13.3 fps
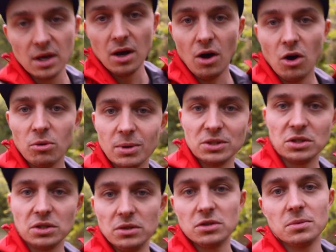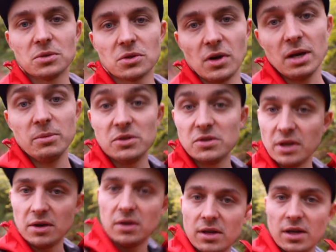whole bunch of new subscribers,
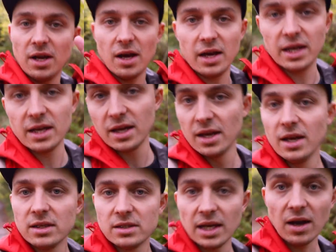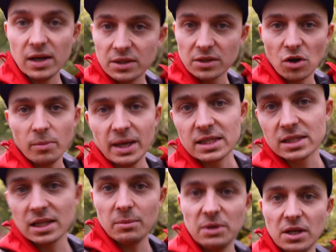so hi. Say hi in the
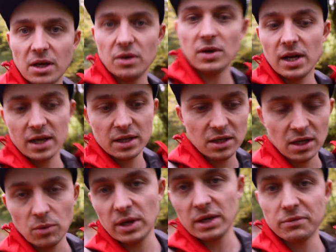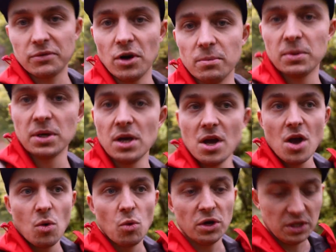comments, let me know, where you're from,
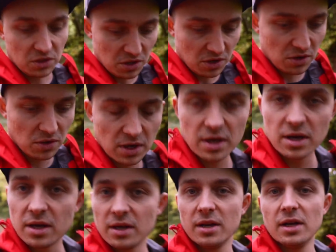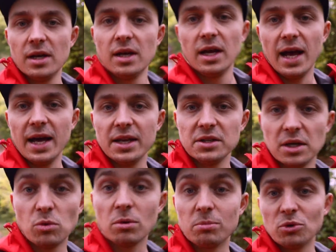what you do, and
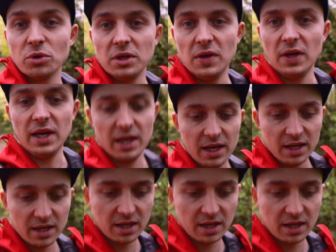what brought you here.